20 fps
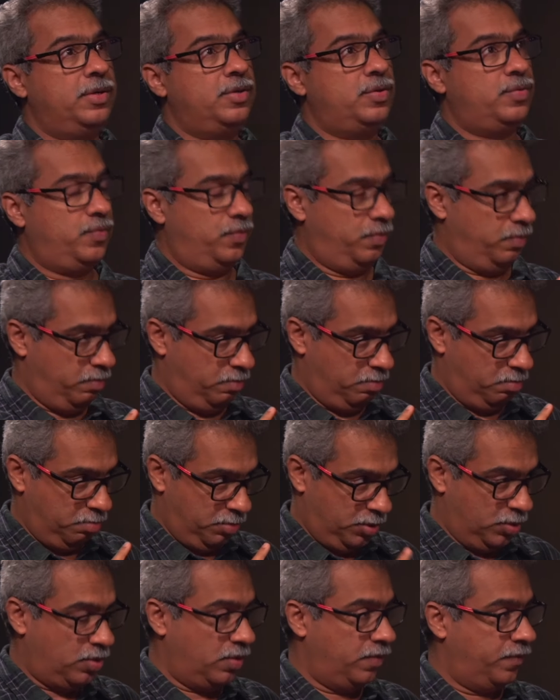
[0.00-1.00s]
is
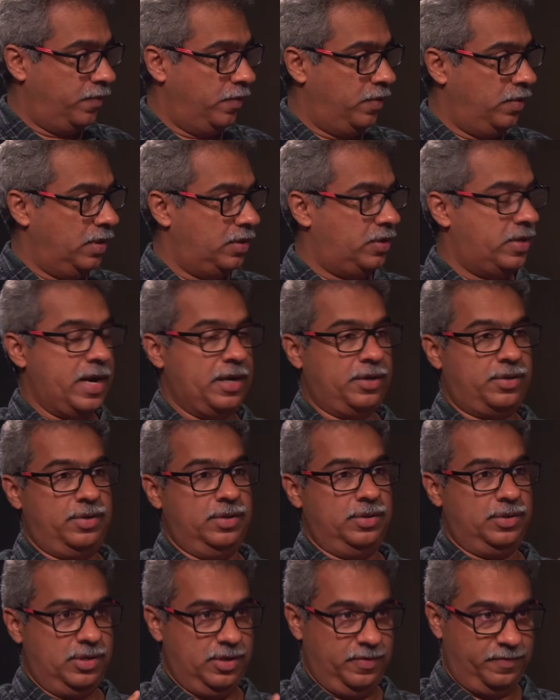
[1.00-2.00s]
beautiful, attraction
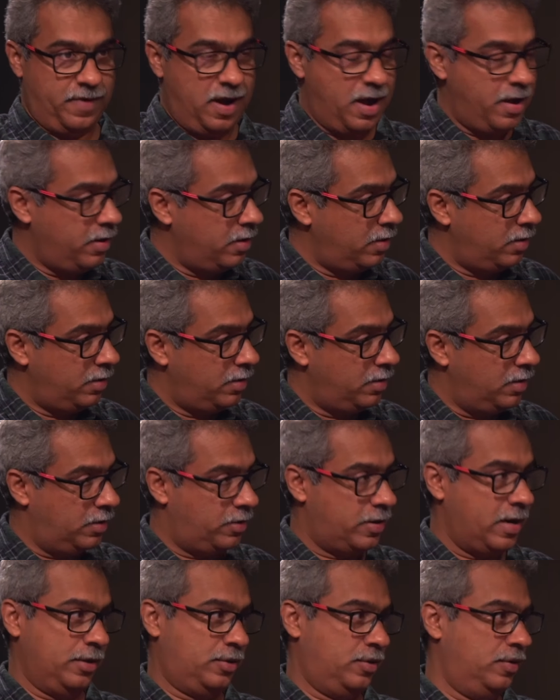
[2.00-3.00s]
is divine,
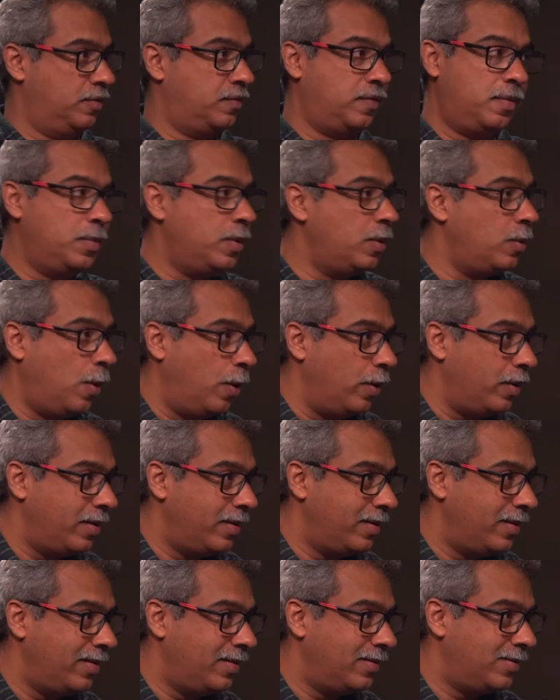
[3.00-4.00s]
attraction is from the Lord.
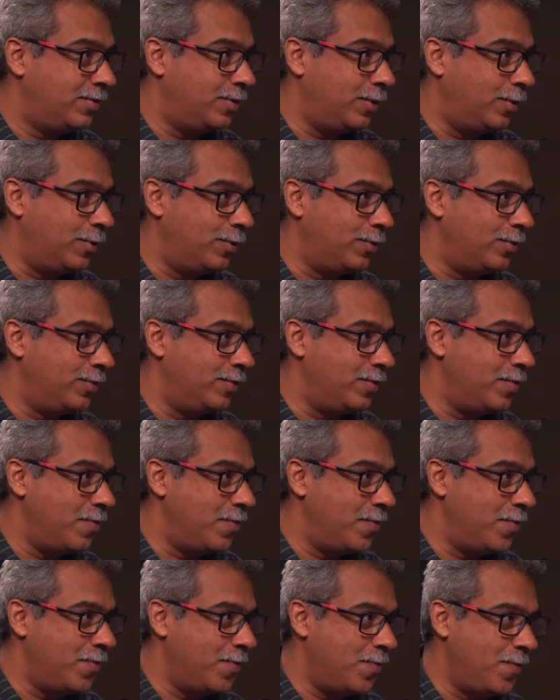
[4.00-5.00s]
So
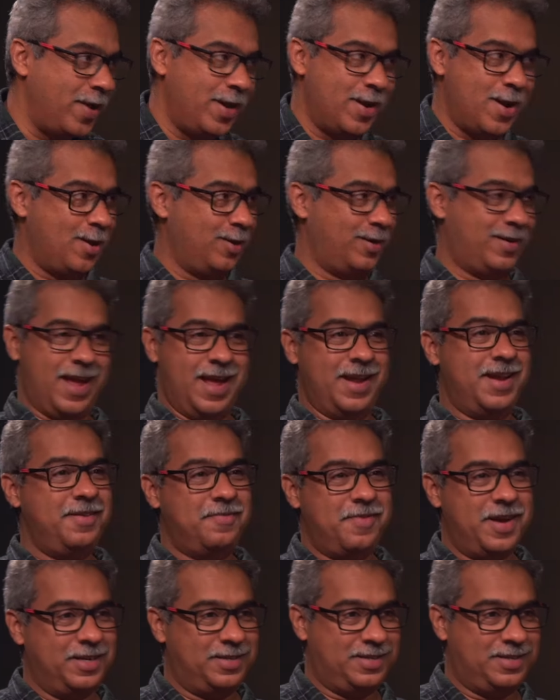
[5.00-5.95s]
we're not anyway